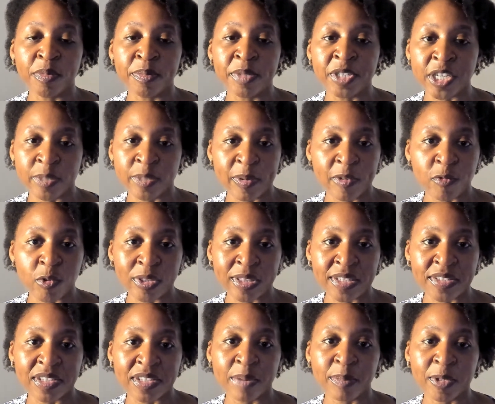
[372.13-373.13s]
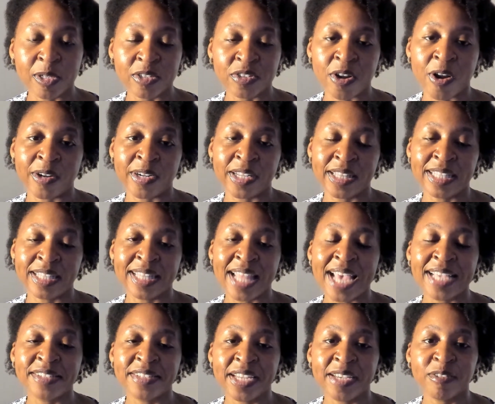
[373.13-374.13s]
just before the summer started, the
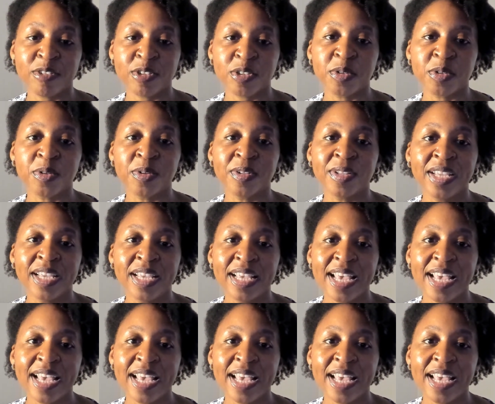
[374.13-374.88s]
last day of school,